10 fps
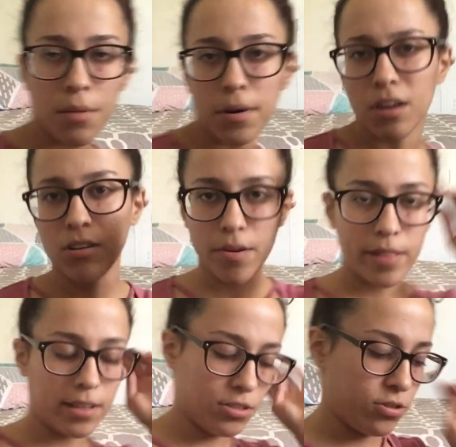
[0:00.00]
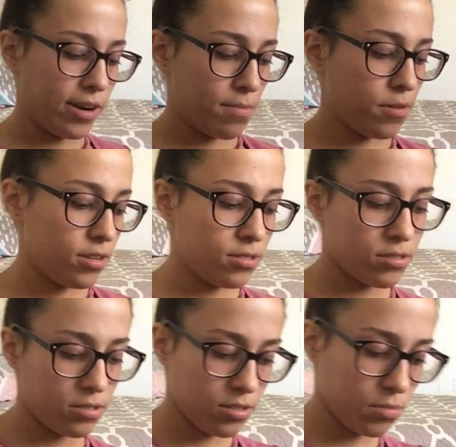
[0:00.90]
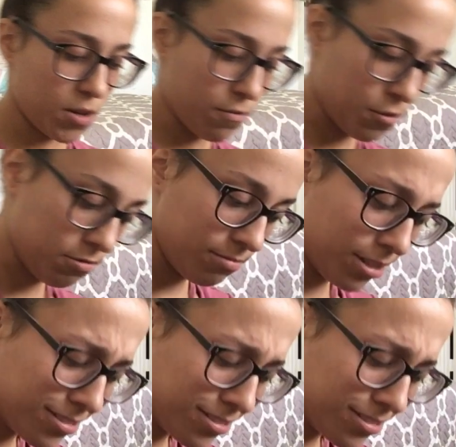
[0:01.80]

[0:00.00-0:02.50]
But I don't have like a tripod, it's just my phone.